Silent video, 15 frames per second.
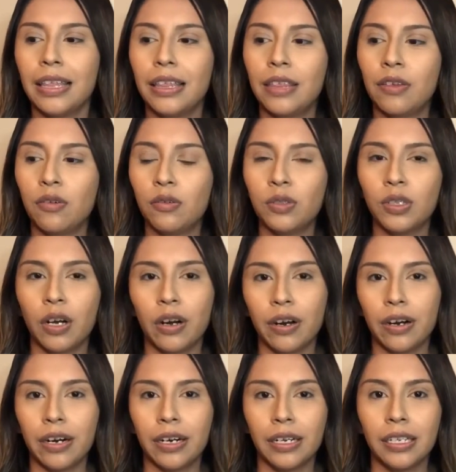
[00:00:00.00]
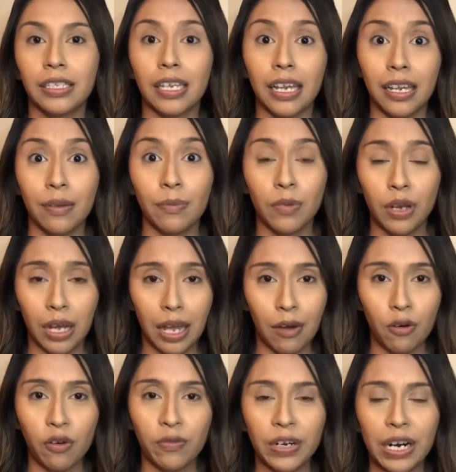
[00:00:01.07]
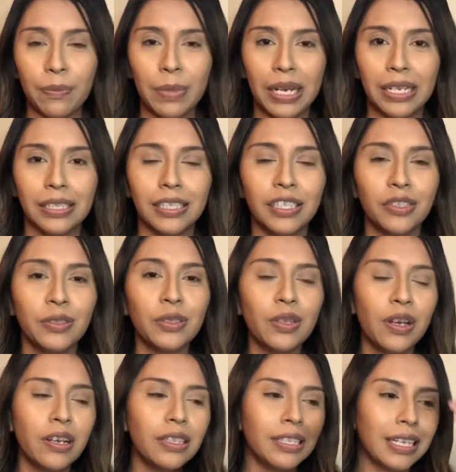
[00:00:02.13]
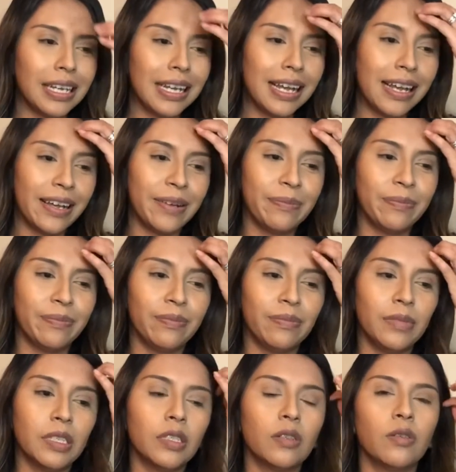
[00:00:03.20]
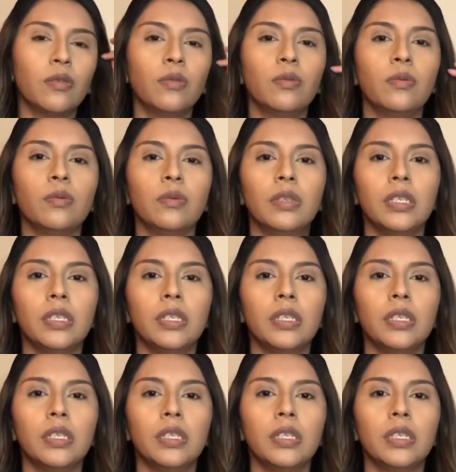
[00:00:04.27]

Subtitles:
those are because I am over at my sister-in-law's. So she